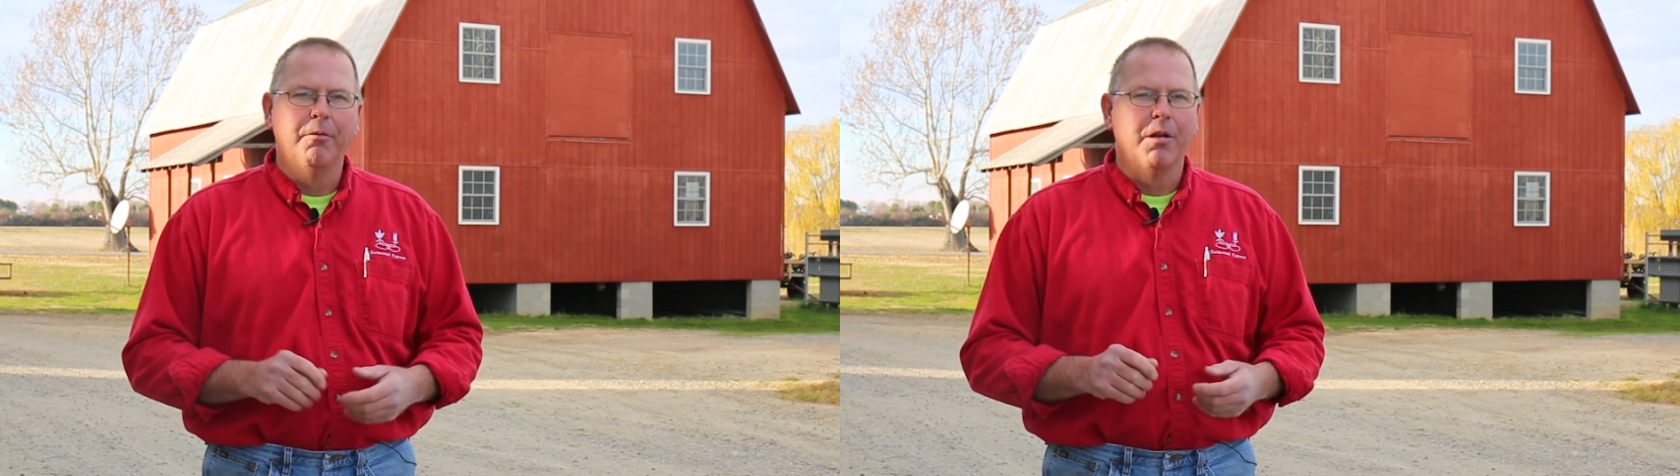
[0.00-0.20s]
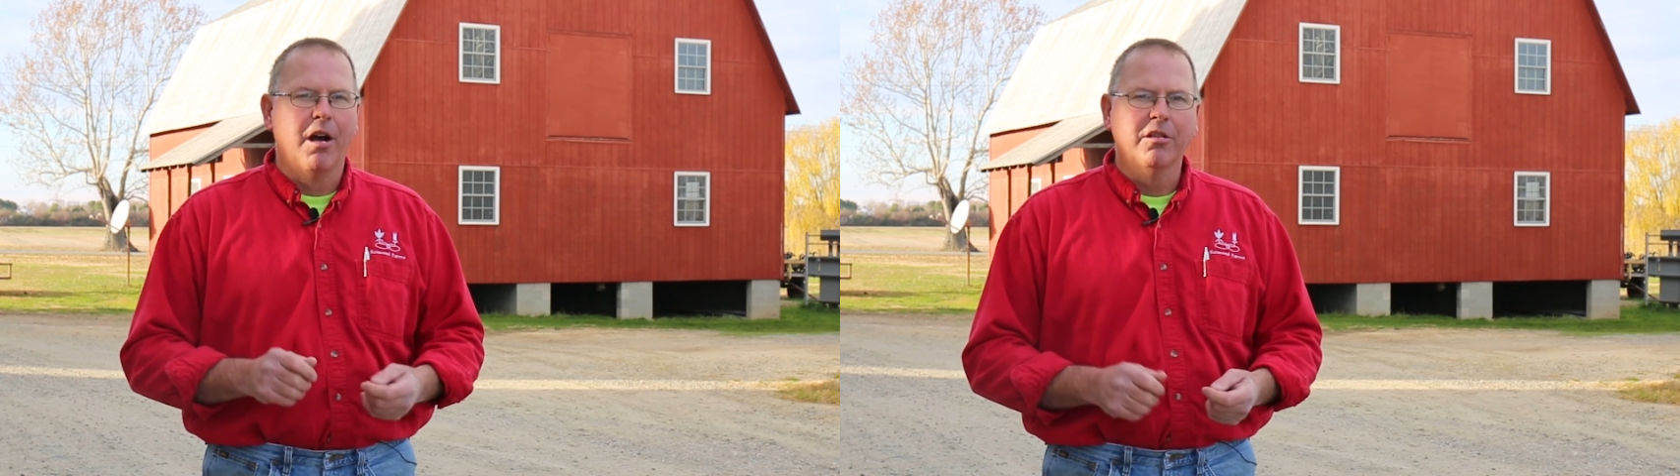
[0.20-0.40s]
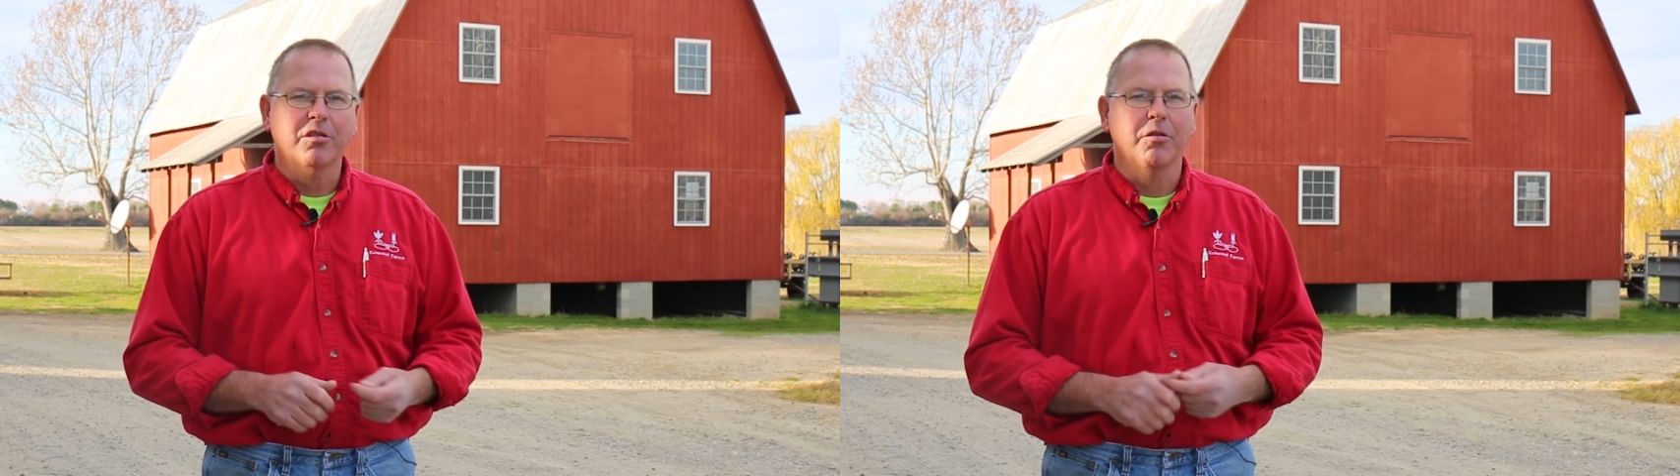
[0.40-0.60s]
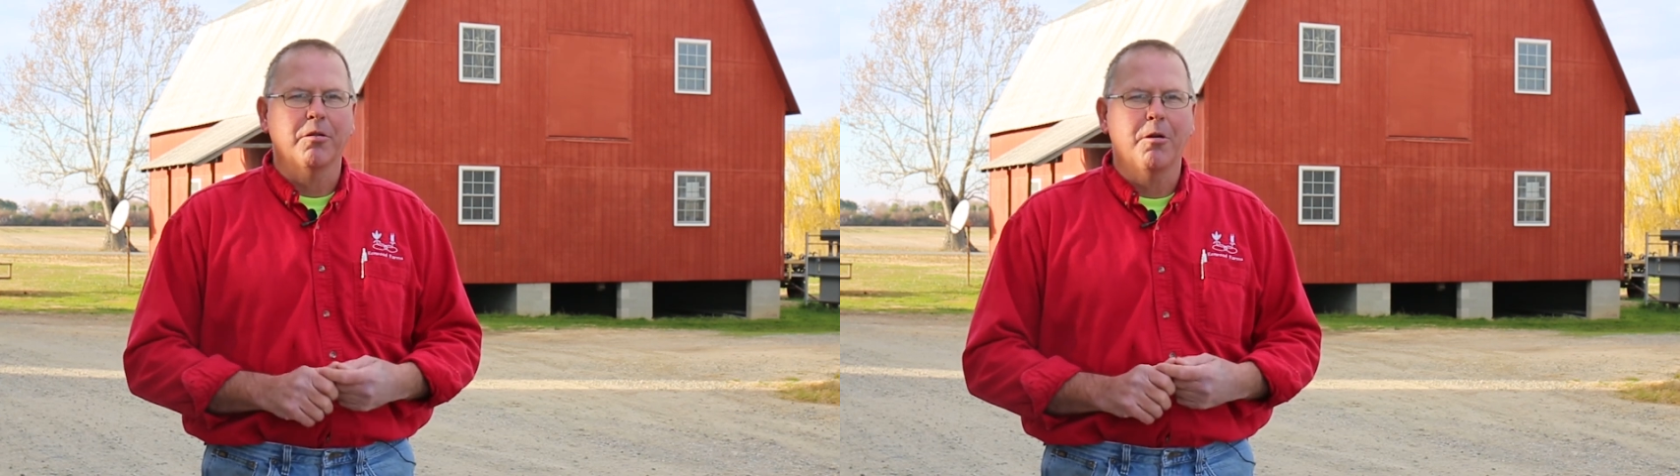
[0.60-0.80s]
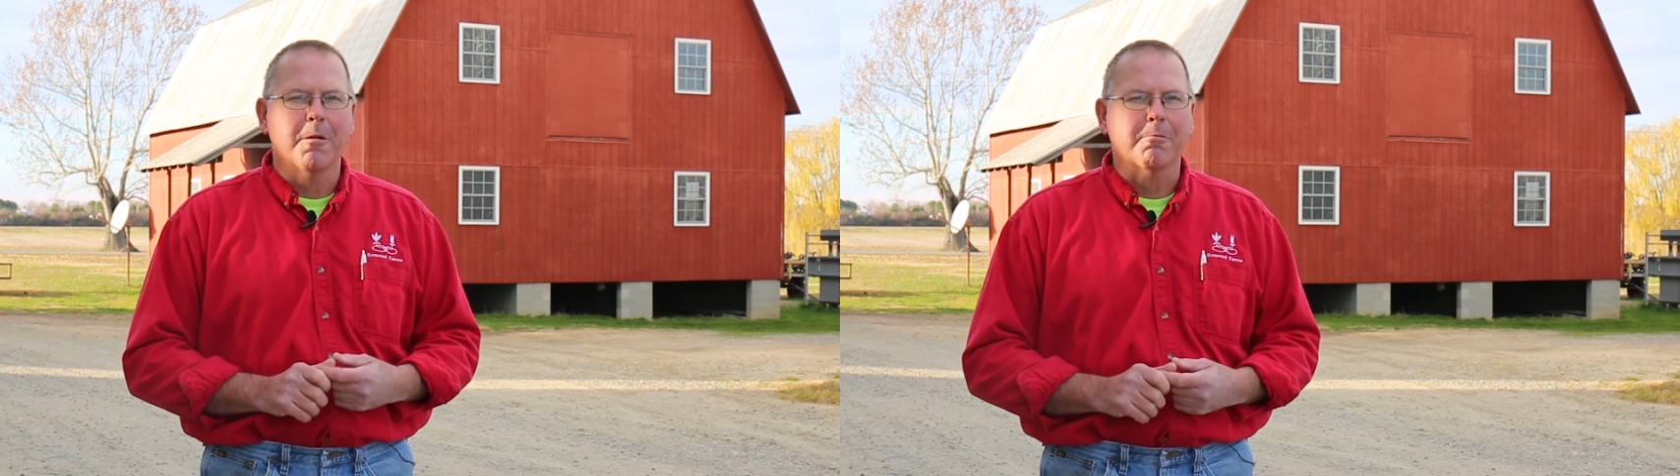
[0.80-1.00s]
then we also
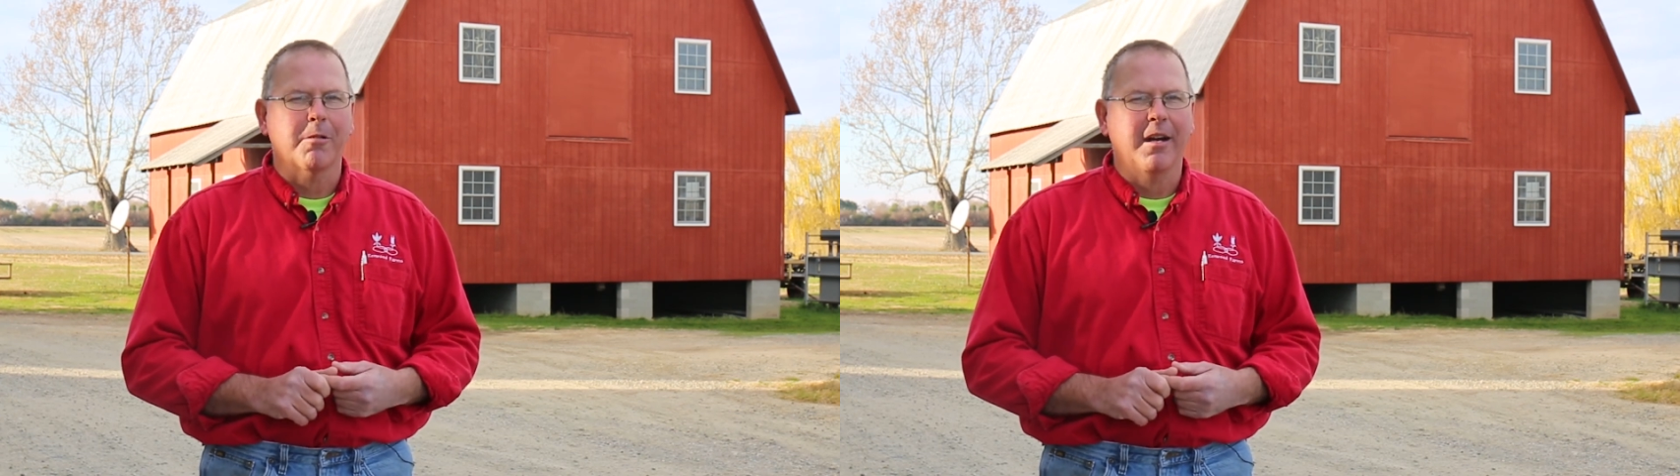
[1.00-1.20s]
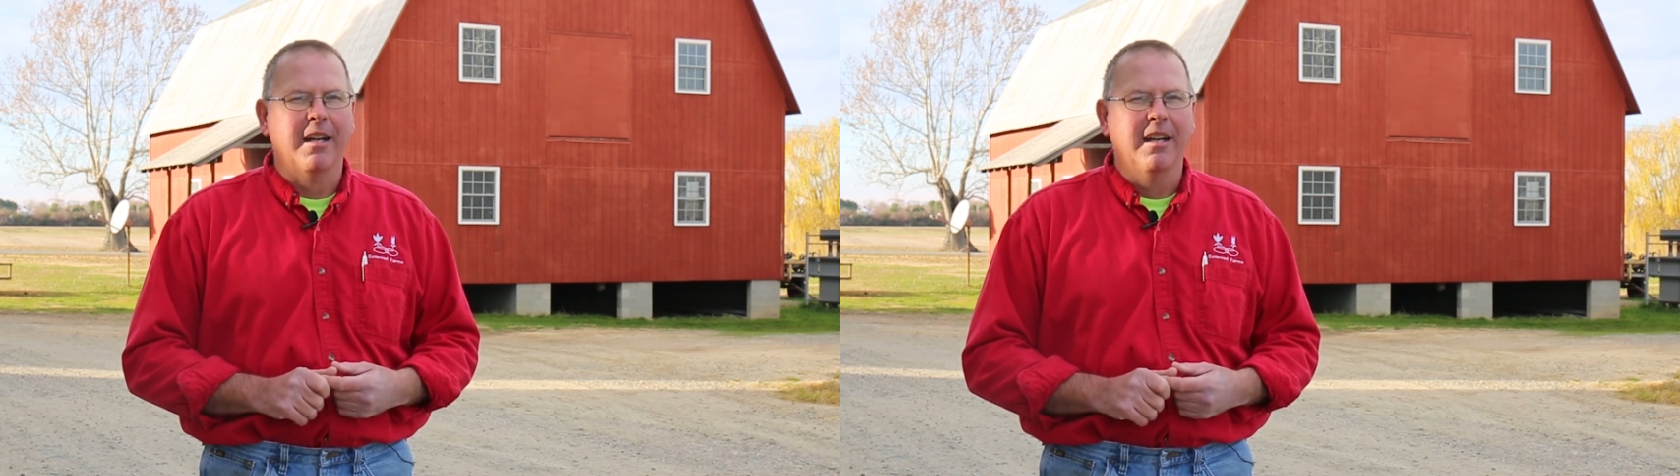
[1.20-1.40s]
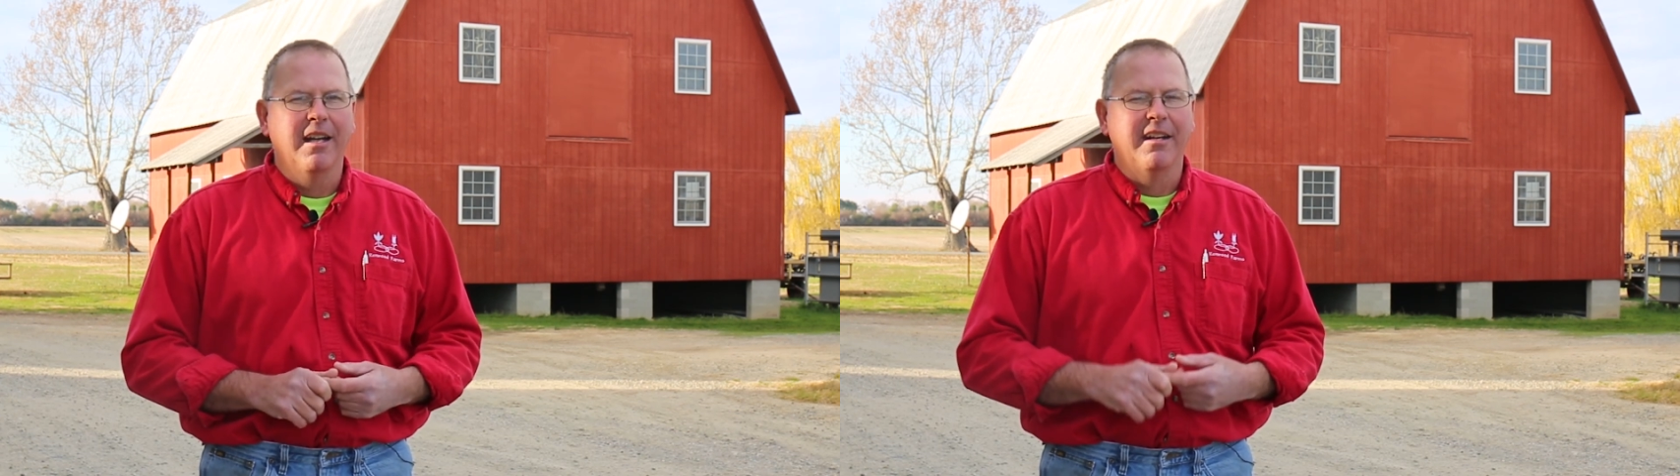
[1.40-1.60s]
incorporate